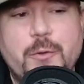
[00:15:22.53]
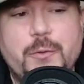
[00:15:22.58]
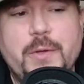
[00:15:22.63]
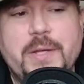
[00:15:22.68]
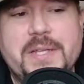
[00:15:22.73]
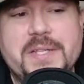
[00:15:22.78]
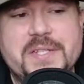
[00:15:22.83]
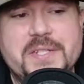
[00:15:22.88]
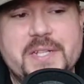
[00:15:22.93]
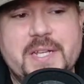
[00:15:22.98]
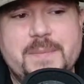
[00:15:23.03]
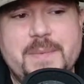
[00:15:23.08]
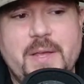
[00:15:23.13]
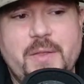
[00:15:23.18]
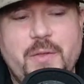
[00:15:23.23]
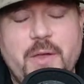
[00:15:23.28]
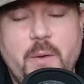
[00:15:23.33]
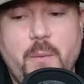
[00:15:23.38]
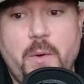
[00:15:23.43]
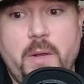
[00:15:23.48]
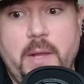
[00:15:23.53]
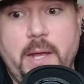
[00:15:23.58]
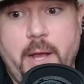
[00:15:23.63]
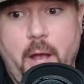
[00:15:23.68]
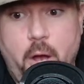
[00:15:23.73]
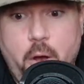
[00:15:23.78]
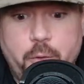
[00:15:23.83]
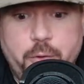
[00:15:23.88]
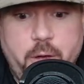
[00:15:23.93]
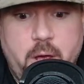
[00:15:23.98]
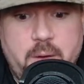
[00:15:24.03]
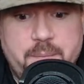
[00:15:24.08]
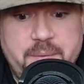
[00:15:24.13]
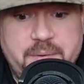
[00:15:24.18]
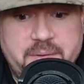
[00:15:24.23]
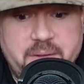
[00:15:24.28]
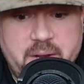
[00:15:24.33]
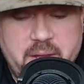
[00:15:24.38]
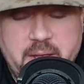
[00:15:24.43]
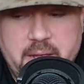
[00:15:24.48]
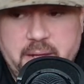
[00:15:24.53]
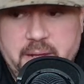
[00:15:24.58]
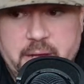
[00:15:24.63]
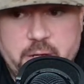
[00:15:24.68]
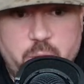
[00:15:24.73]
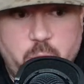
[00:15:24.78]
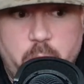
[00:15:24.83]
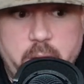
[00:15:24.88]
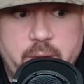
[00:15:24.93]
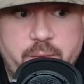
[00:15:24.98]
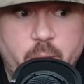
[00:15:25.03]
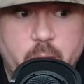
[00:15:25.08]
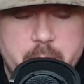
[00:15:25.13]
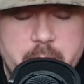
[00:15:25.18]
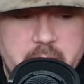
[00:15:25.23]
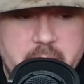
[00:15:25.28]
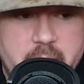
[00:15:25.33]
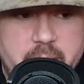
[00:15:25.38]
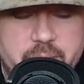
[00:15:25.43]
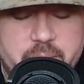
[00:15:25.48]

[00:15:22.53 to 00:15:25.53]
think this is going to be a thing where, like, oh, Donovan's going to get like 24 minutes